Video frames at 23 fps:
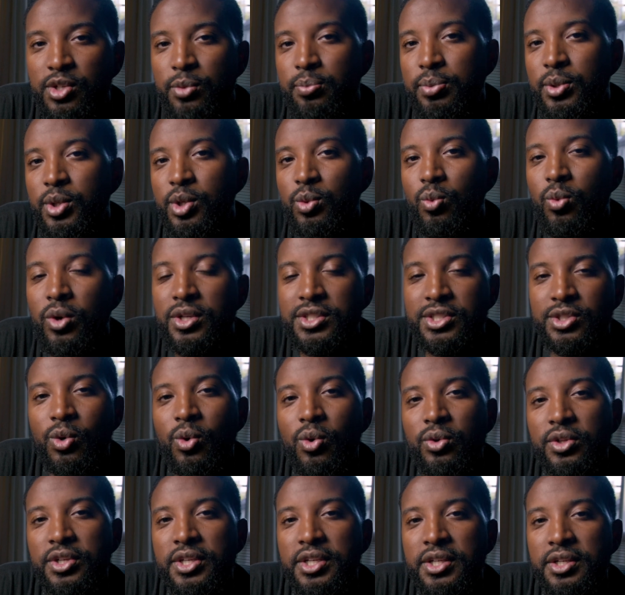computer wasn't
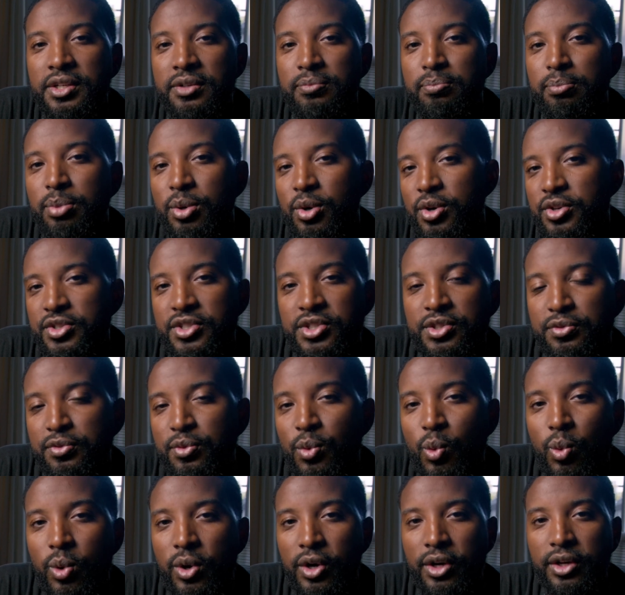only purchased for
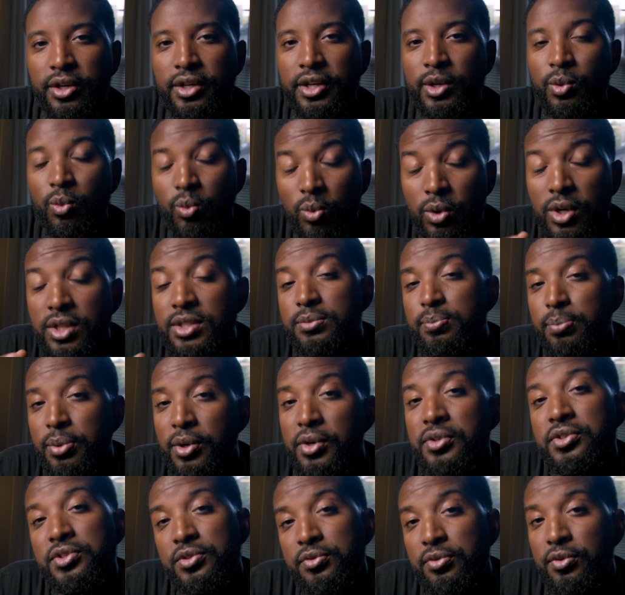work. It was
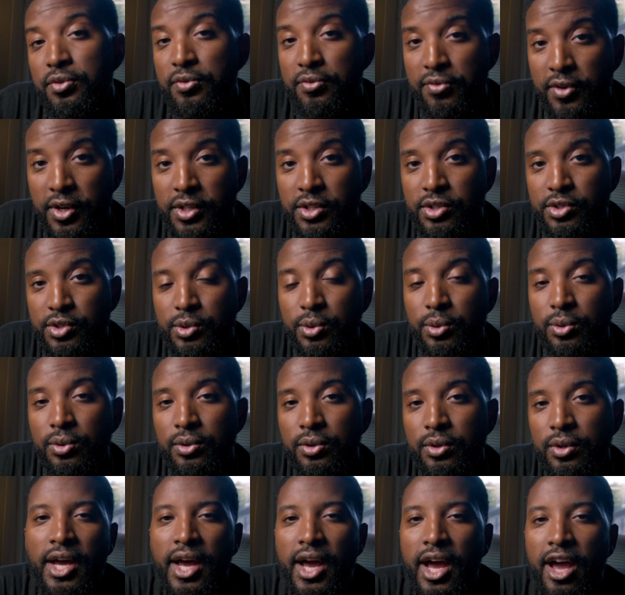purchased for fun too.
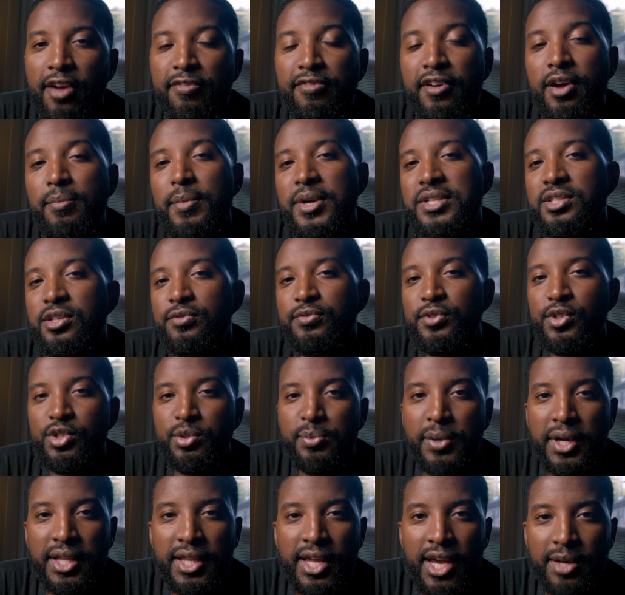I find myself using
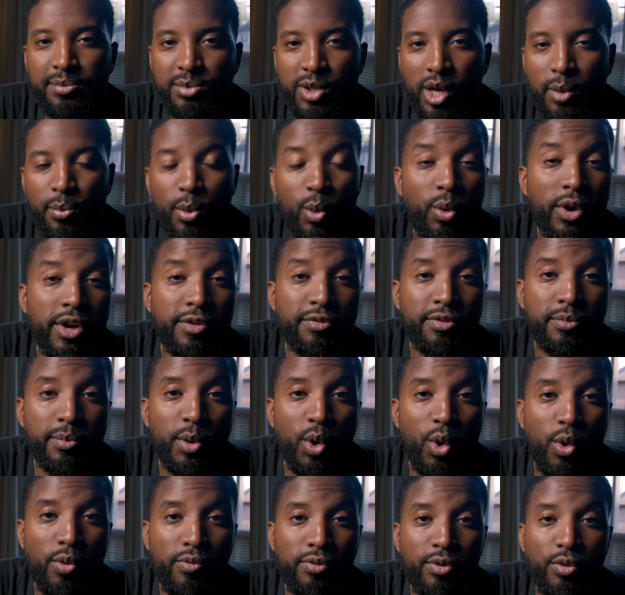my laptop away from
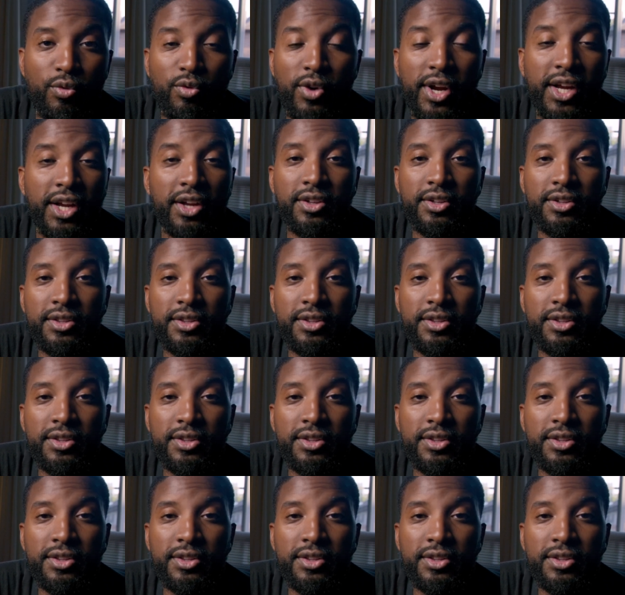home for regular